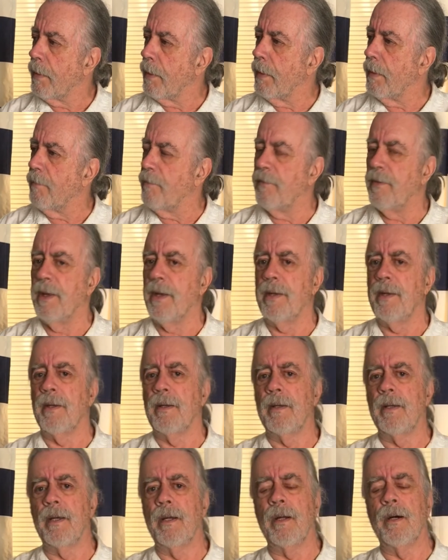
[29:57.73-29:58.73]
failure,
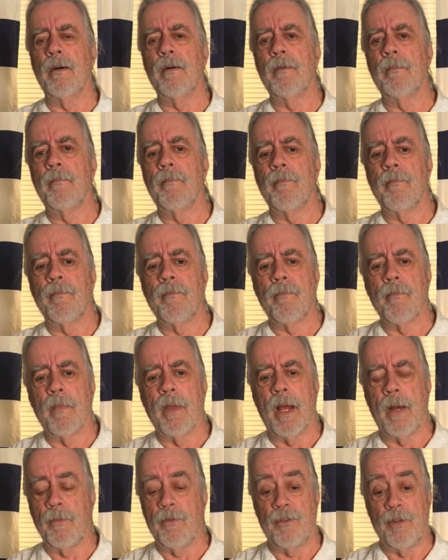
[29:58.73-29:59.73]

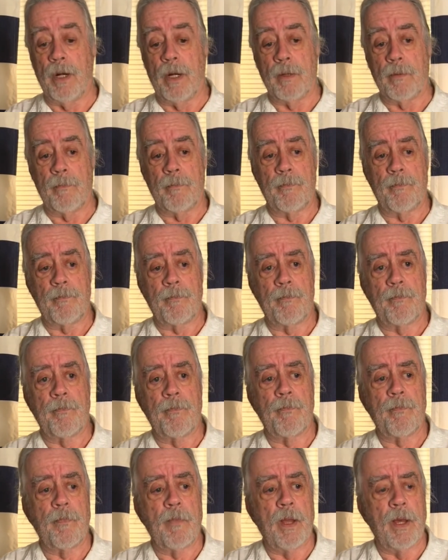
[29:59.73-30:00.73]
I was young.
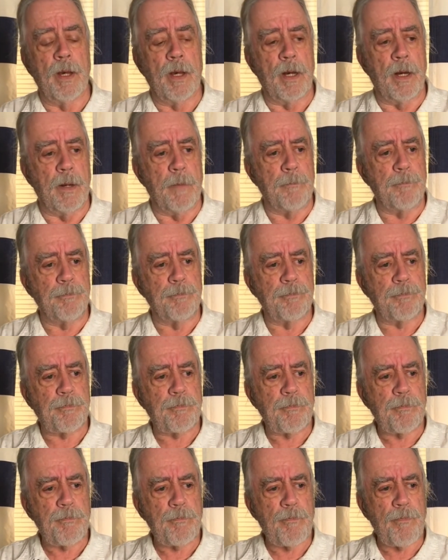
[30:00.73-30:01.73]
And
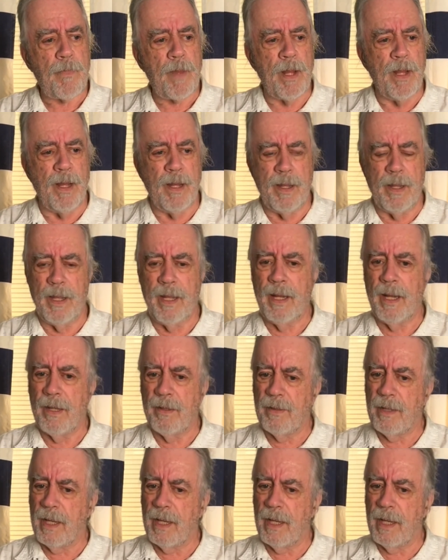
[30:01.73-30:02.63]
as I